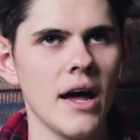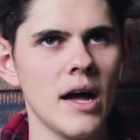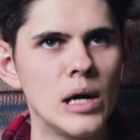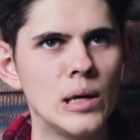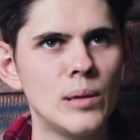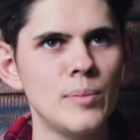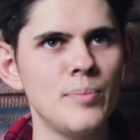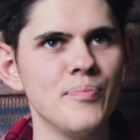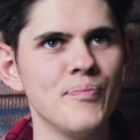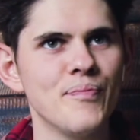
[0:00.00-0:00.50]

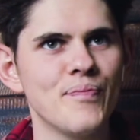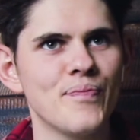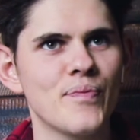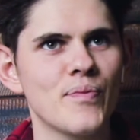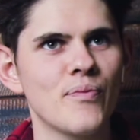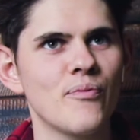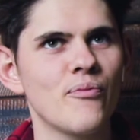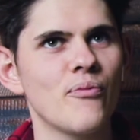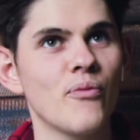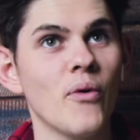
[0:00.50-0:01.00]

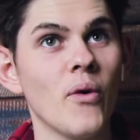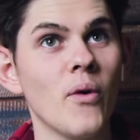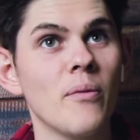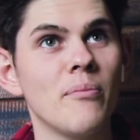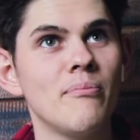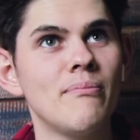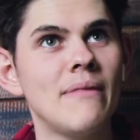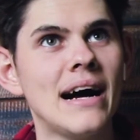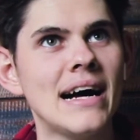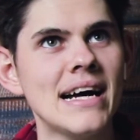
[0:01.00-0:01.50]

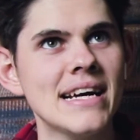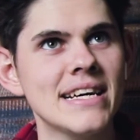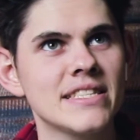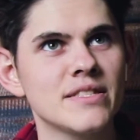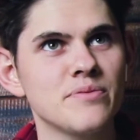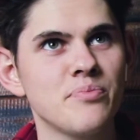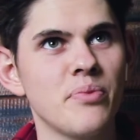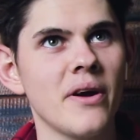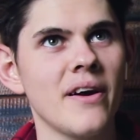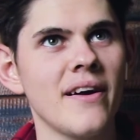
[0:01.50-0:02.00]
Well, my
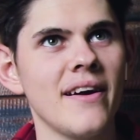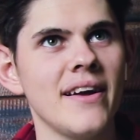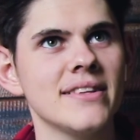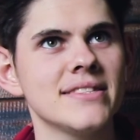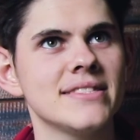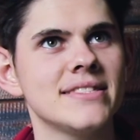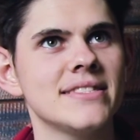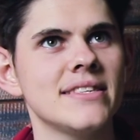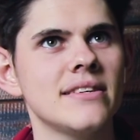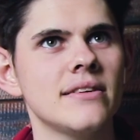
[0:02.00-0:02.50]

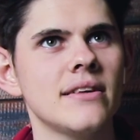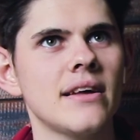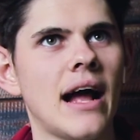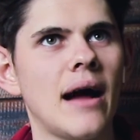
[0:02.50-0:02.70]
experience,